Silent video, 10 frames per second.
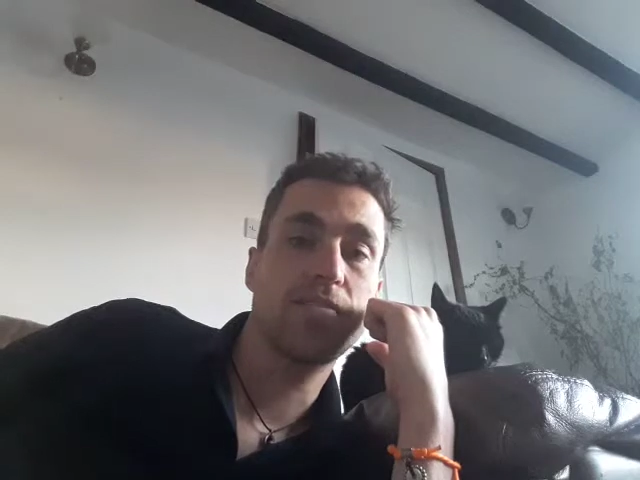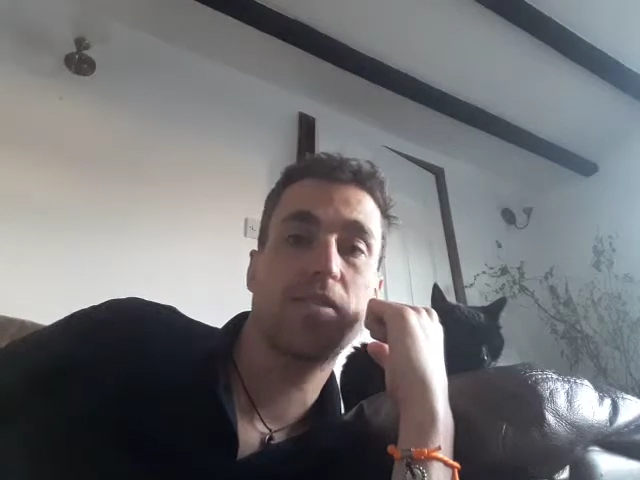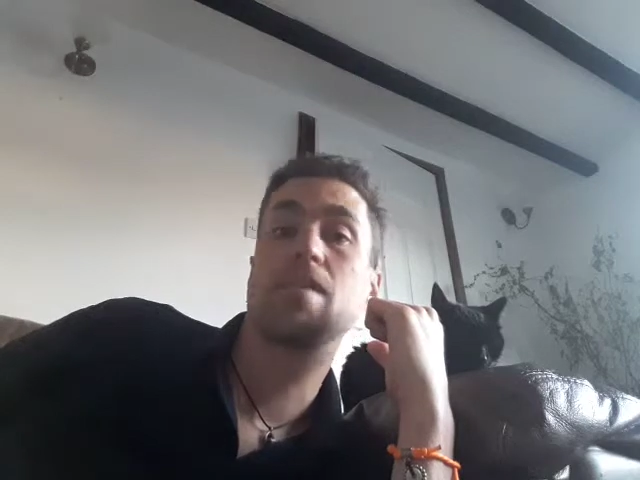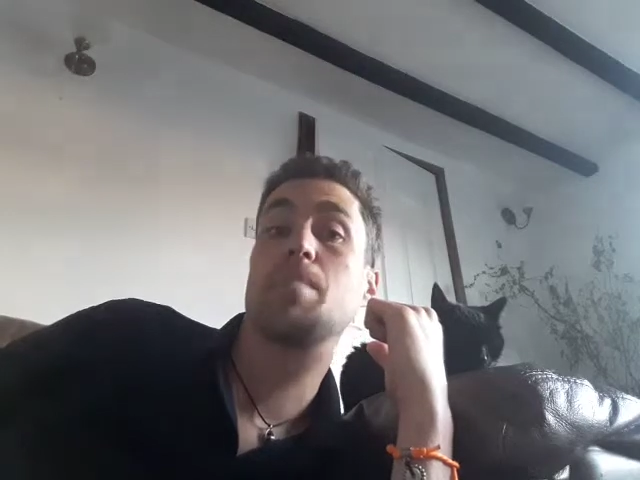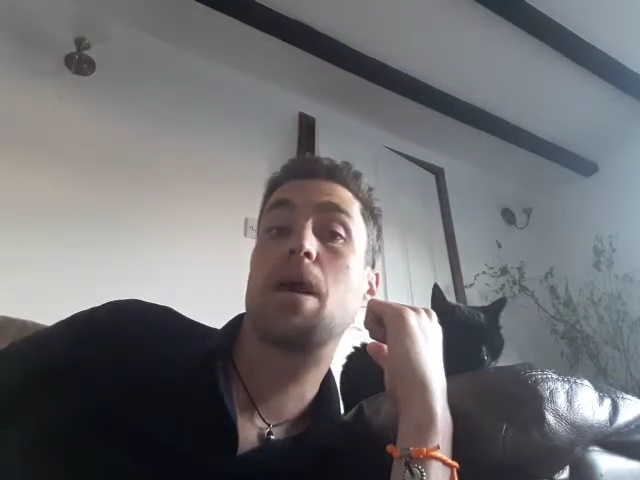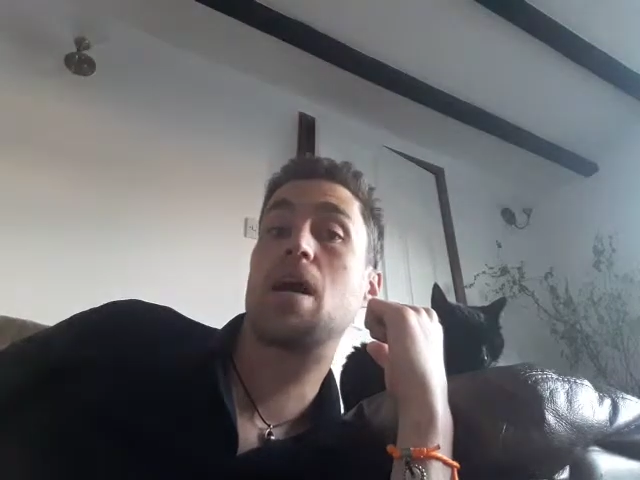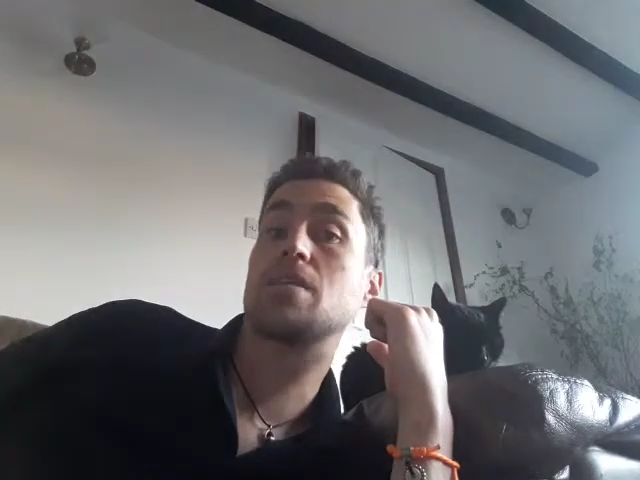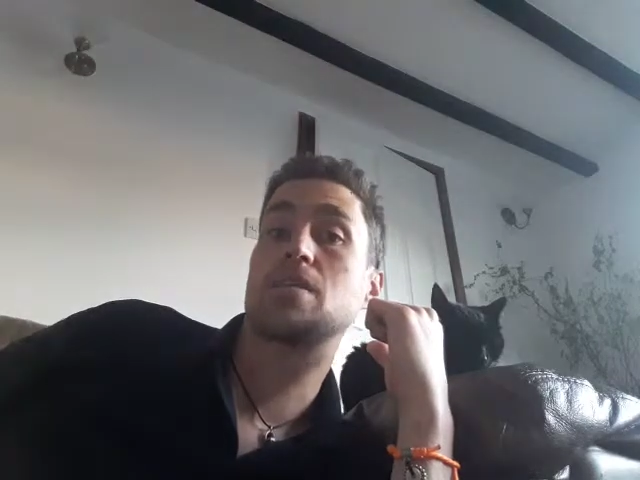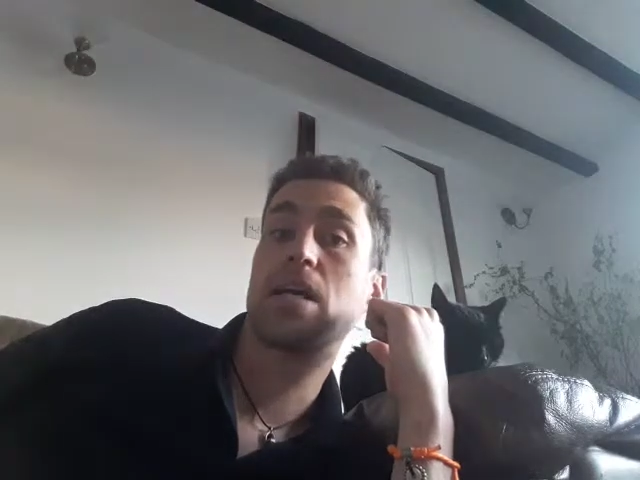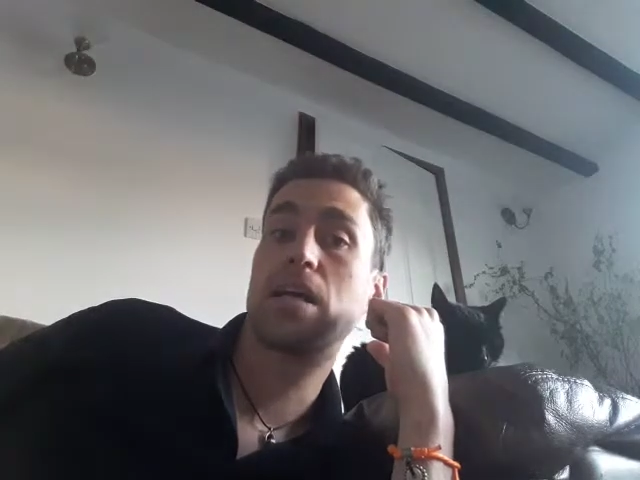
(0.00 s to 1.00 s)
it kind of
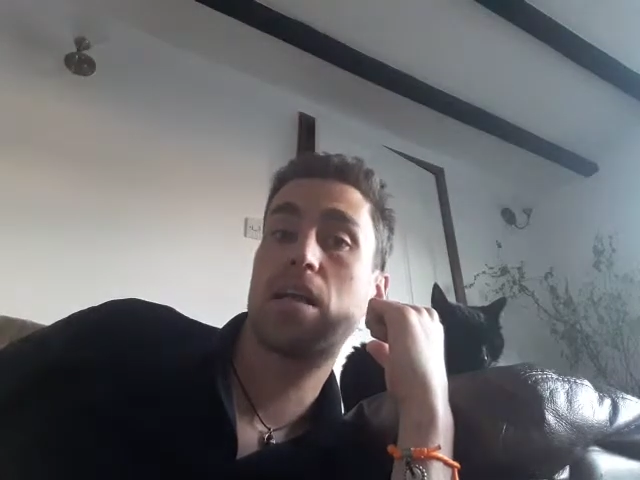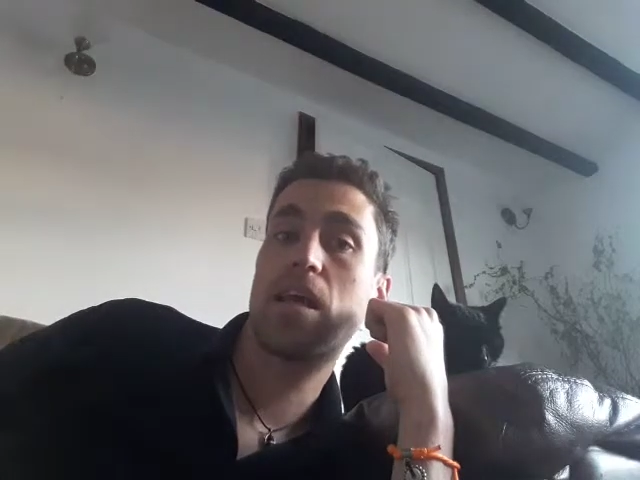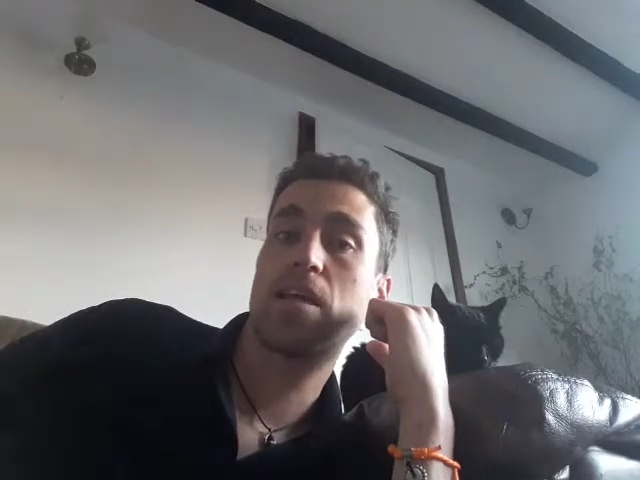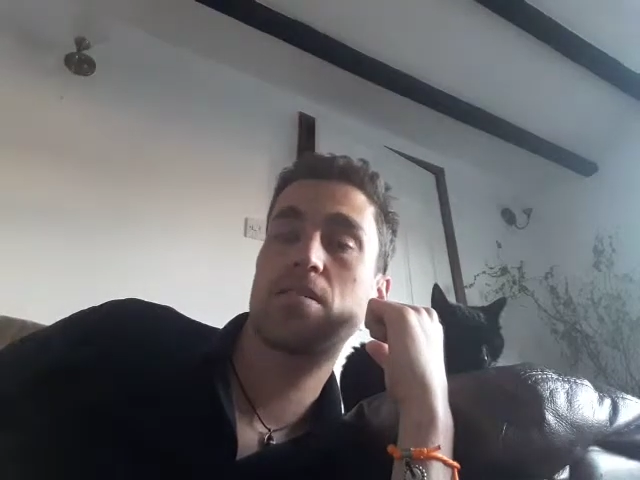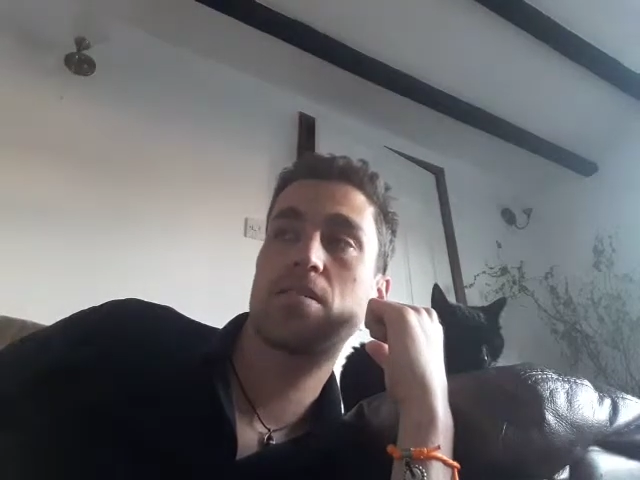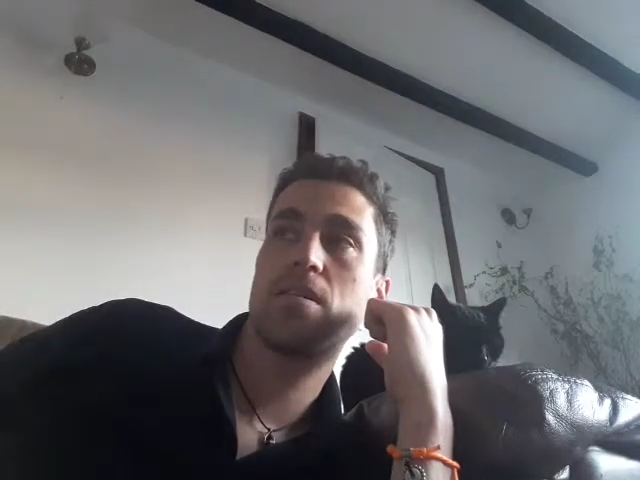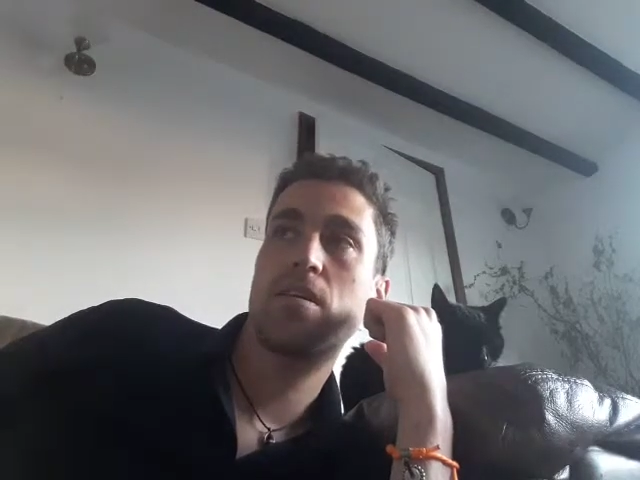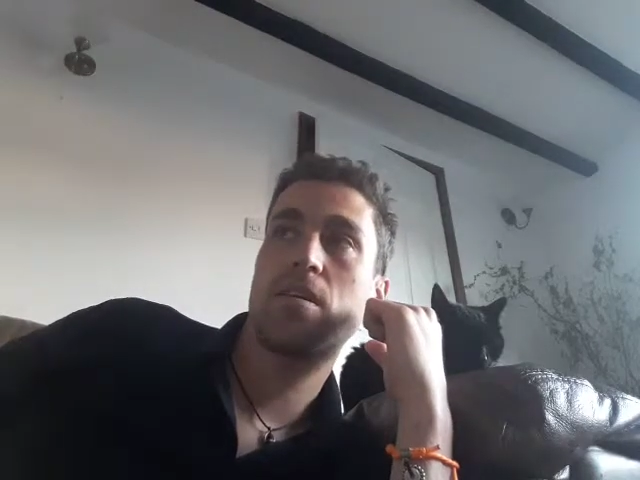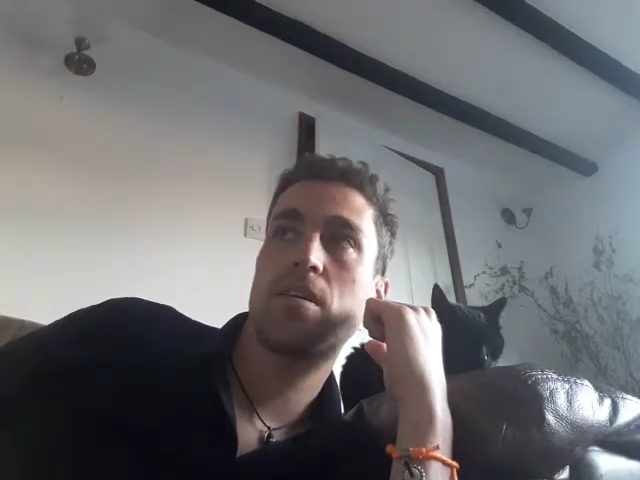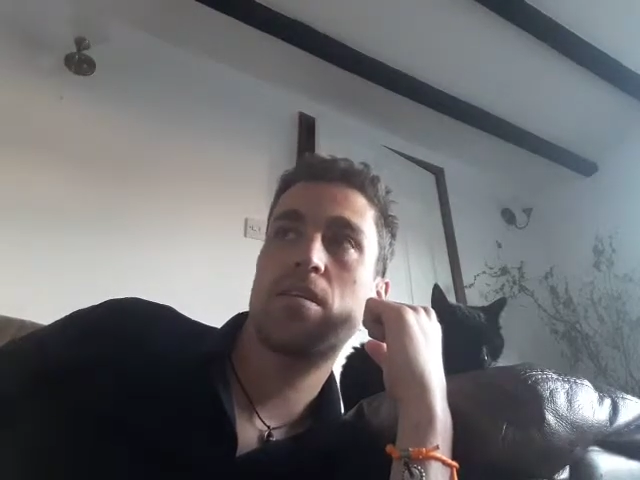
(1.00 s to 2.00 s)
passes that gate,
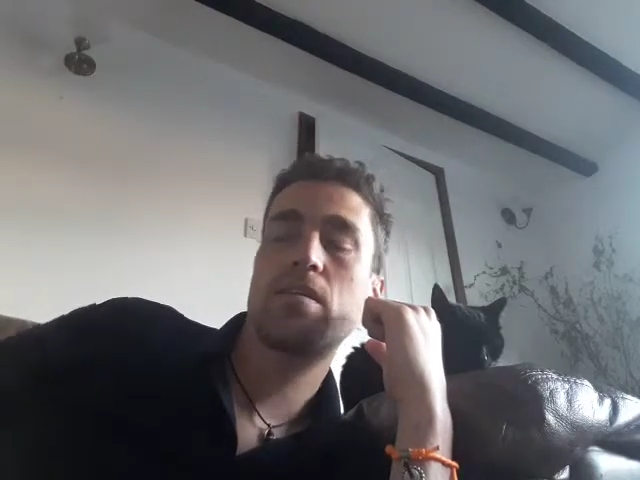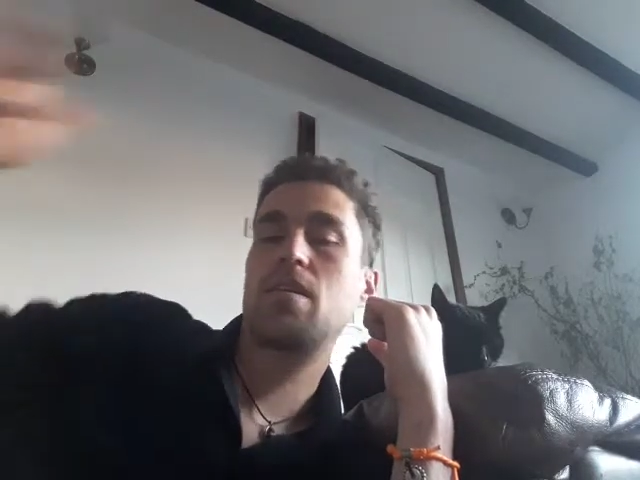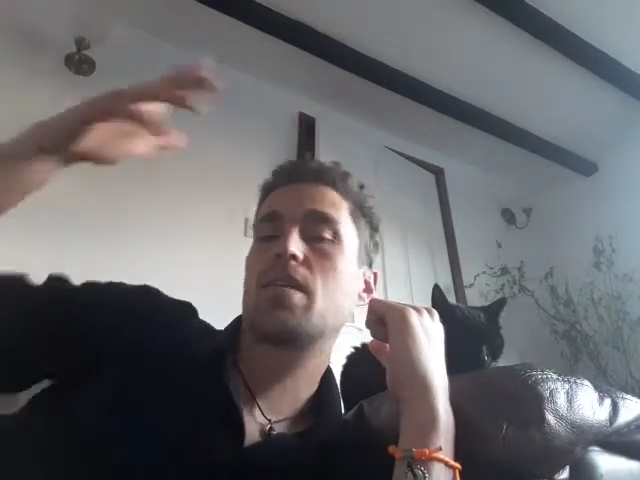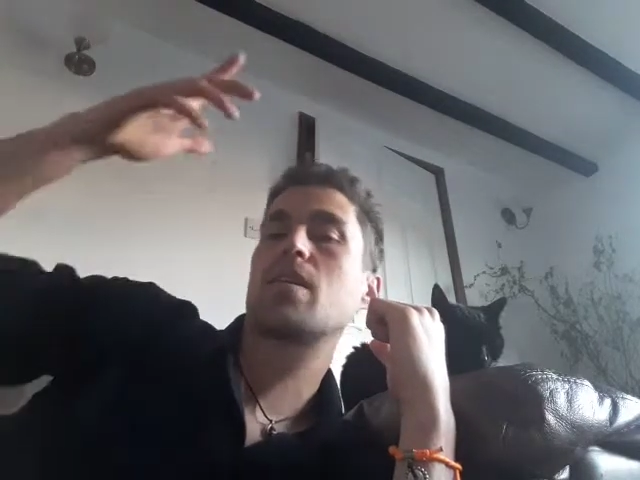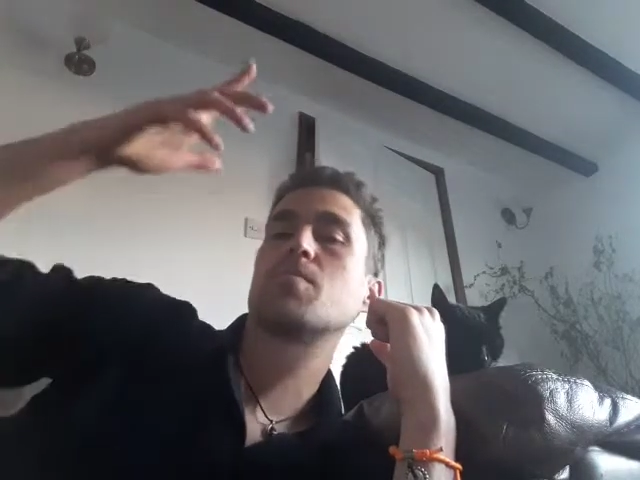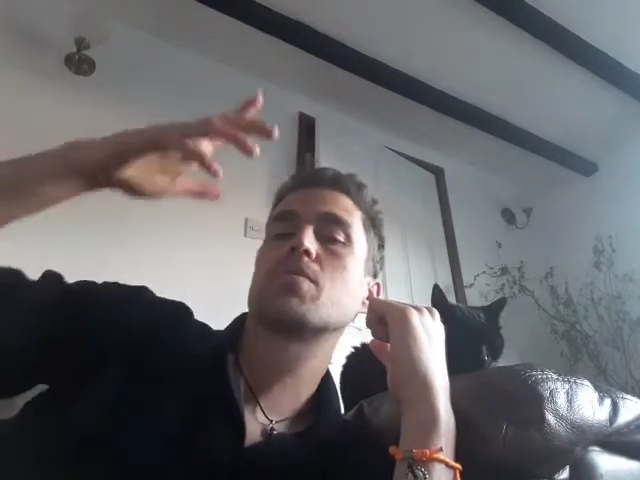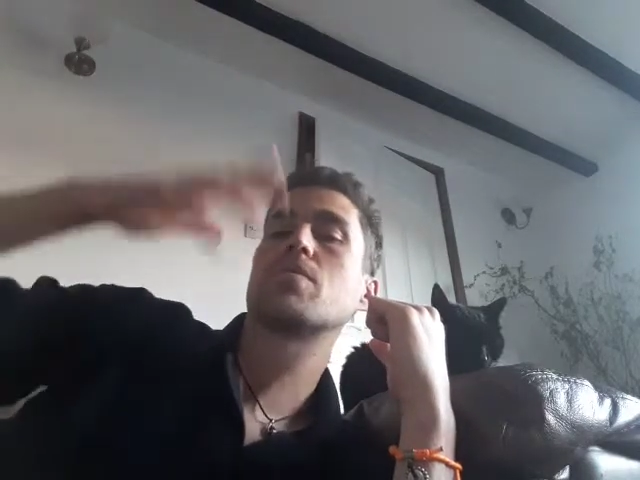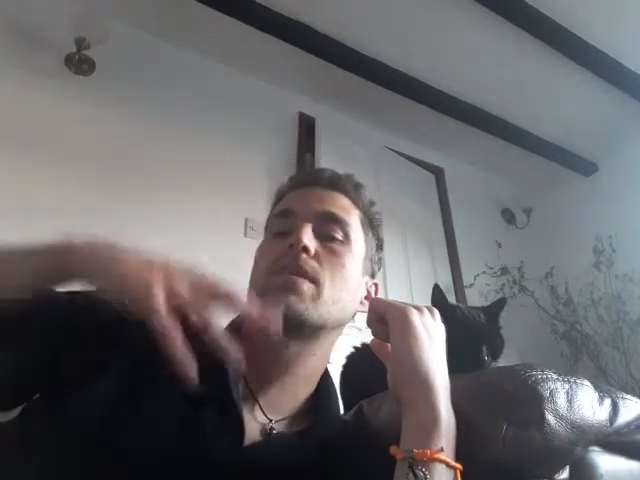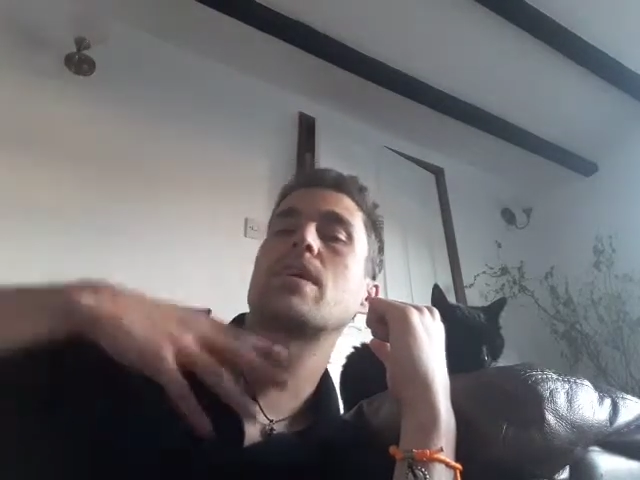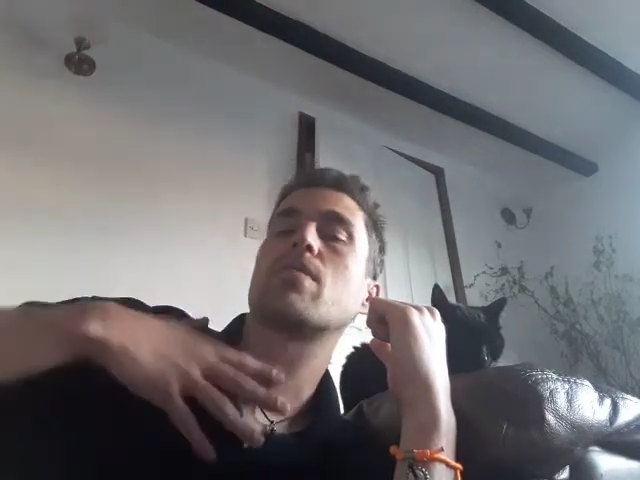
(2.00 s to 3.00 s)
and it comes
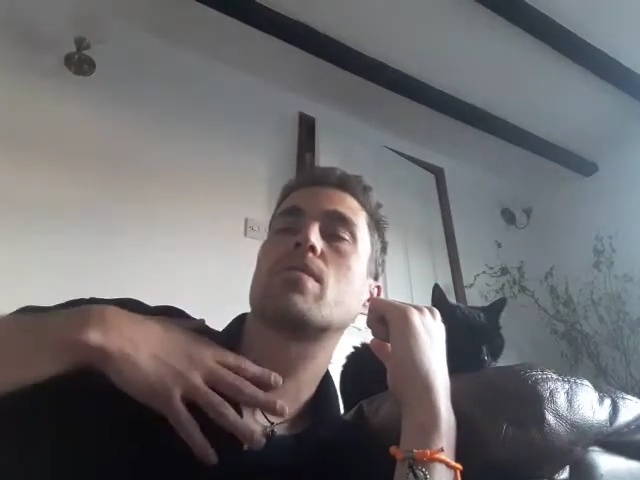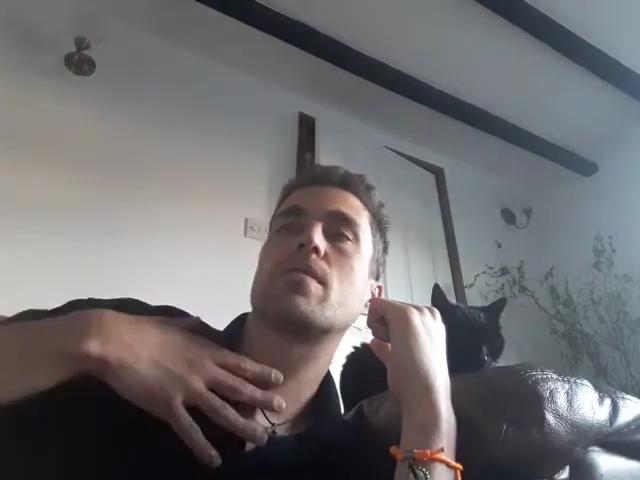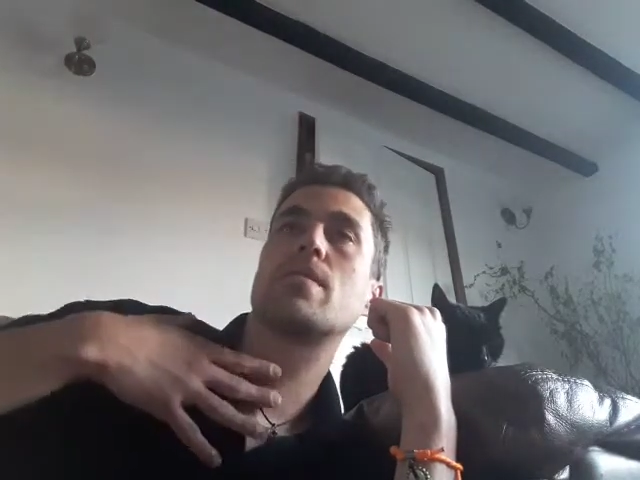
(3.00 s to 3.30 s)
on down.